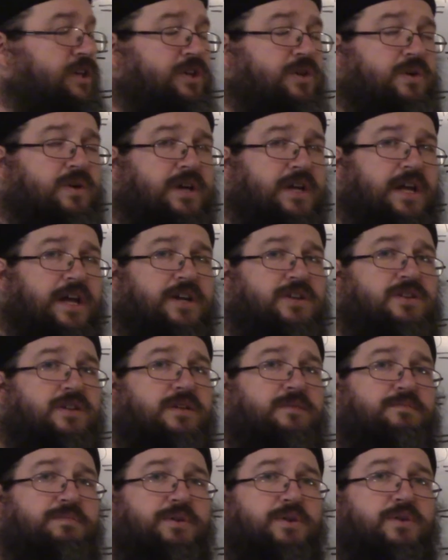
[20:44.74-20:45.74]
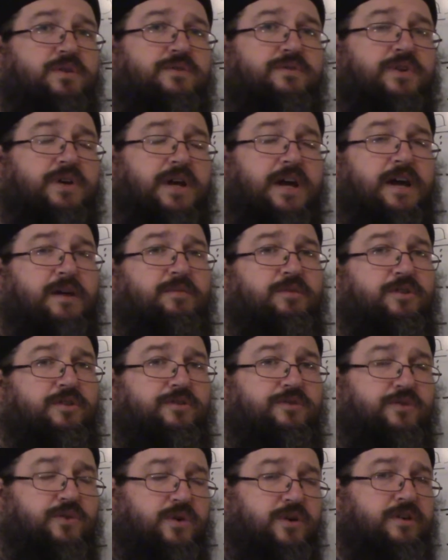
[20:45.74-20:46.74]
you can actually build vocabulary
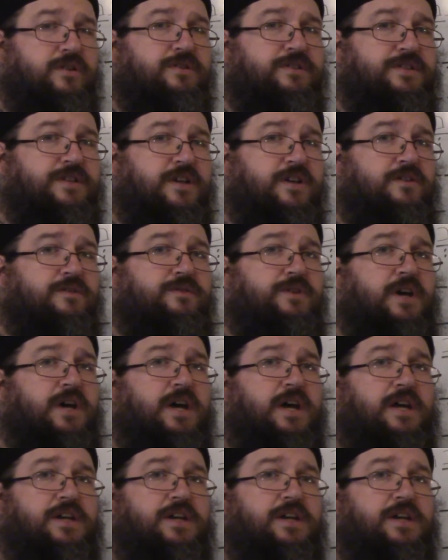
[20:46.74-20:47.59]
for yourself